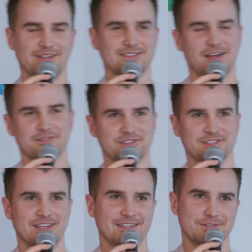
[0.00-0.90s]
It's kind of
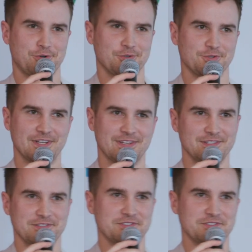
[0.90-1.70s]
just like internal like